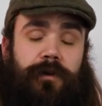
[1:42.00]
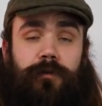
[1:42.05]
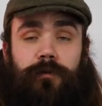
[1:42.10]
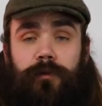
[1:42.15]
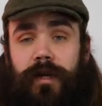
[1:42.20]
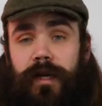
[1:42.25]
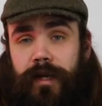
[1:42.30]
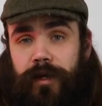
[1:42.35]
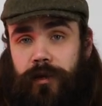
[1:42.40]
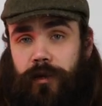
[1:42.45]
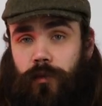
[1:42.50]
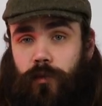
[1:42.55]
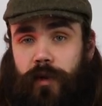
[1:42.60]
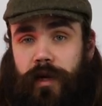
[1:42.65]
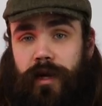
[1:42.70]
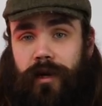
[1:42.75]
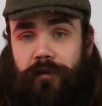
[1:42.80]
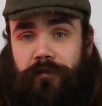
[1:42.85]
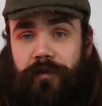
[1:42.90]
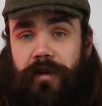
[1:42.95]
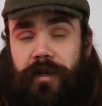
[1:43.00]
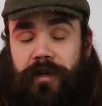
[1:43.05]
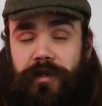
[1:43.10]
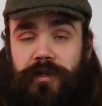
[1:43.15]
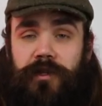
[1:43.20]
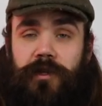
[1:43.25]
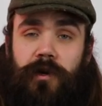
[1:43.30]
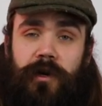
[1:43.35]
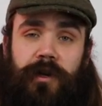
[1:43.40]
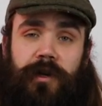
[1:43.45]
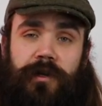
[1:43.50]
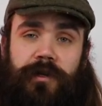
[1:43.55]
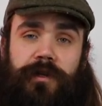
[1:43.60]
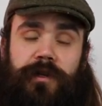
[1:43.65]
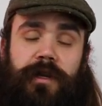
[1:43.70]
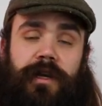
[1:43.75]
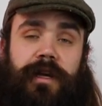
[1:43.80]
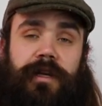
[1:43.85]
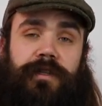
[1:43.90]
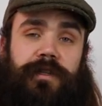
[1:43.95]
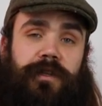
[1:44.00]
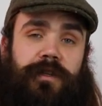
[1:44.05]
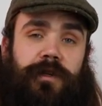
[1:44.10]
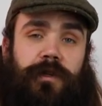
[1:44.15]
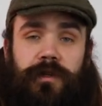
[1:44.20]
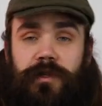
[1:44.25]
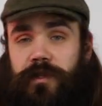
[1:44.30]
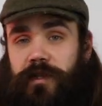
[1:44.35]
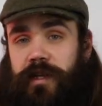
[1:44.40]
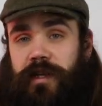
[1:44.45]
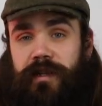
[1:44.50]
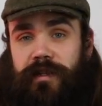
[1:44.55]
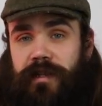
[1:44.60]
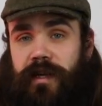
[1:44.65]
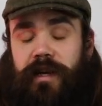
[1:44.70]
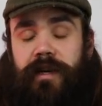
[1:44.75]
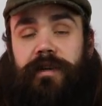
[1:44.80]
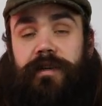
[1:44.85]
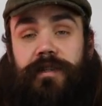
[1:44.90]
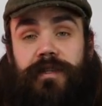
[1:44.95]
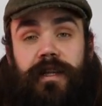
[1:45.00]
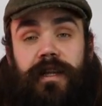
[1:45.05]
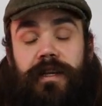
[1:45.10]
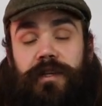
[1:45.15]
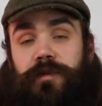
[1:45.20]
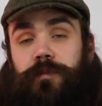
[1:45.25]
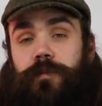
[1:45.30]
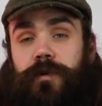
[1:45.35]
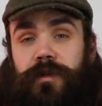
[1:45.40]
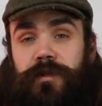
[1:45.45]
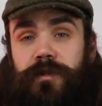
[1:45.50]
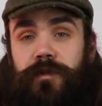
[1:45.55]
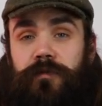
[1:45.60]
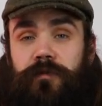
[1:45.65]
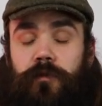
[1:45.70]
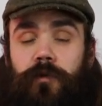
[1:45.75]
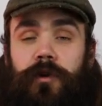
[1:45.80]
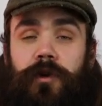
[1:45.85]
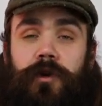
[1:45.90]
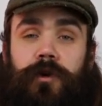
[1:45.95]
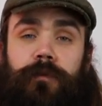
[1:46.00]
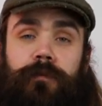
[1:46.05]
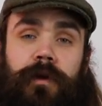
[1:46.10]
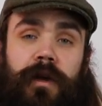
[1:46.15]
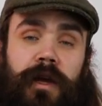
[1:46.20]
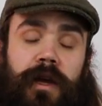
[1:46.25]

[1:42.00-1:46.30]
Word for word: are a really good way of getting started as it does the entire installation process for you.